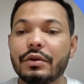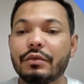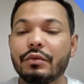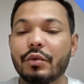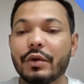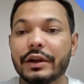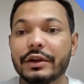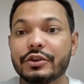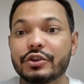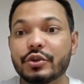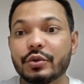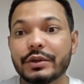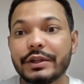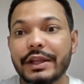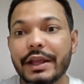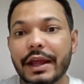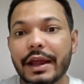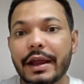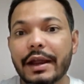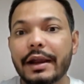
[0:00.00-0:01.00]
want to show
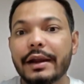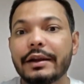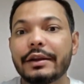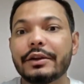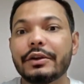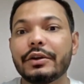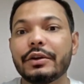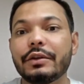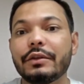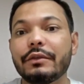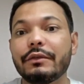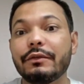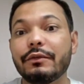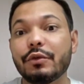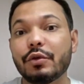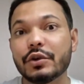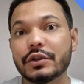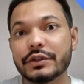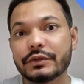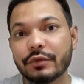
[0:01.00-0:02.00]
the ad
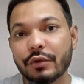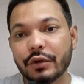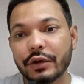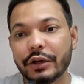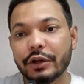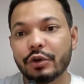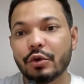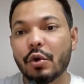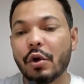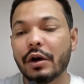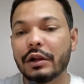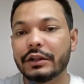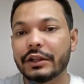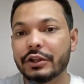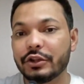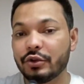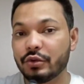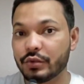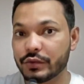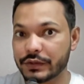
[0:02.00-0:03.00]
forcefully to all the
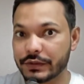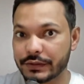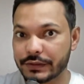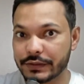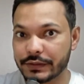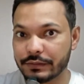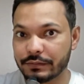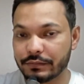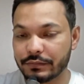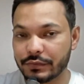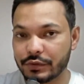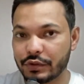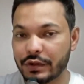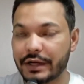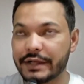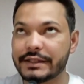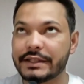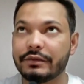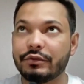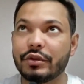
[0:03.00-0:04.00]
users. So
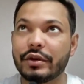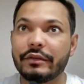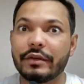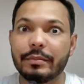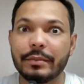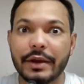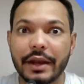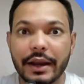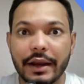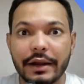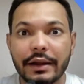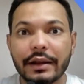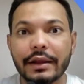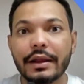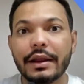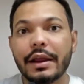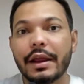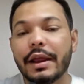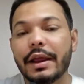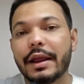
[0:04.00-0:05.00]
let's say if you have a brand
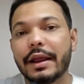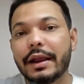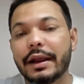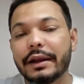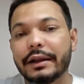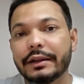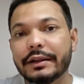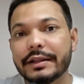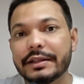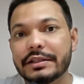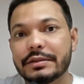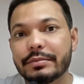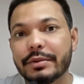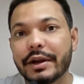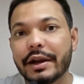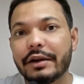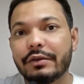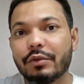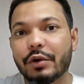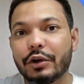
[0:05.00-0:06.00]
and this
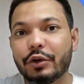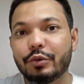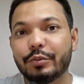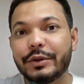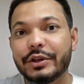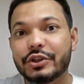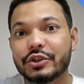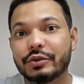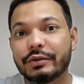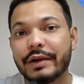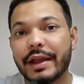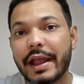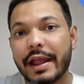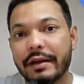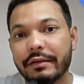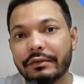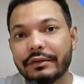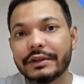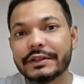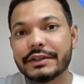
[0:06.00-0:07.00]
brand want to make sure
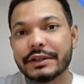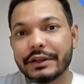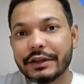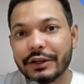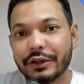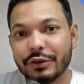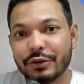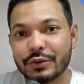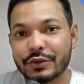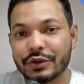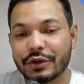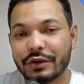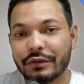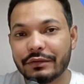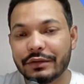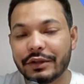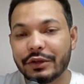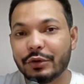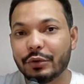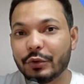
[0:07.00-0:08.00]
every single user of
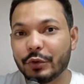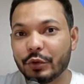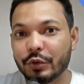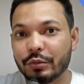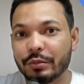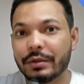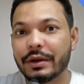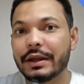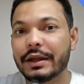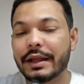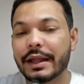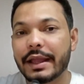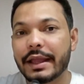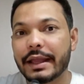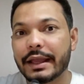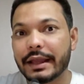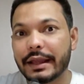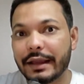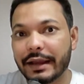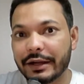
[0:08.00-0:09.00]
the YouTube
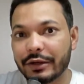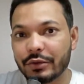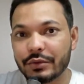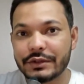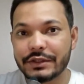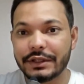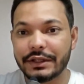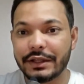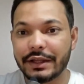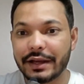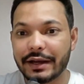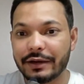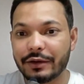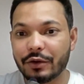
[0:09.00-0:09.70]
get to see the ad